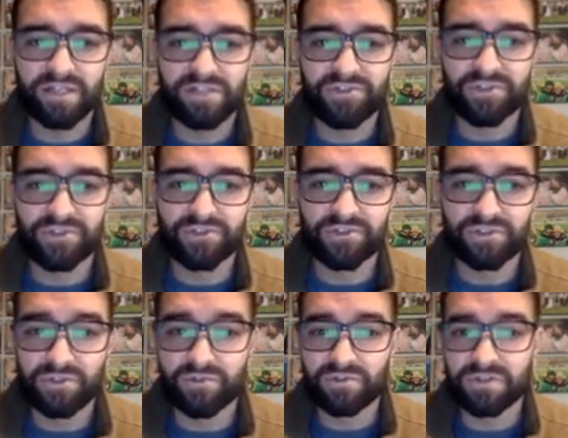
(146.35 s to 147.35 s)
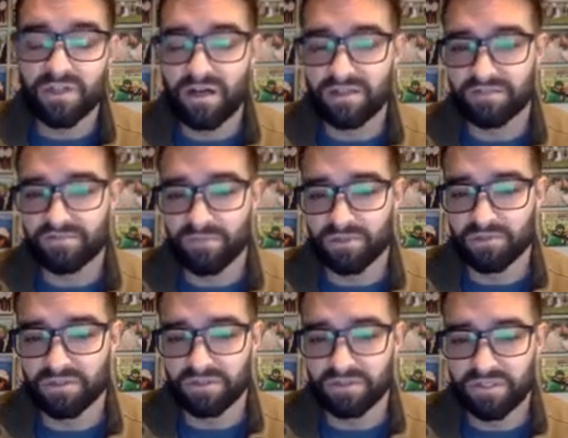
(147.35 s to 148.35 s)
introduce Newton's laws of
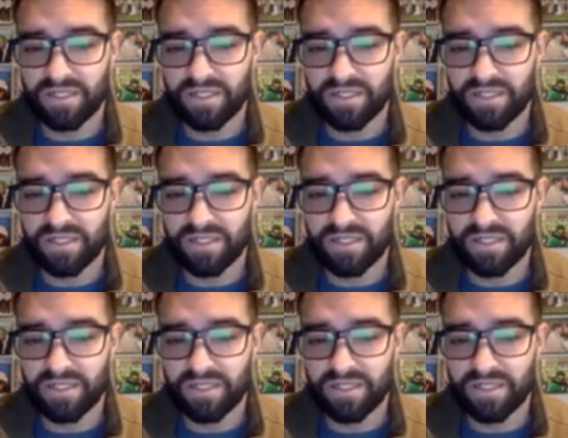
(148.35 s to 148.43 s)
motion.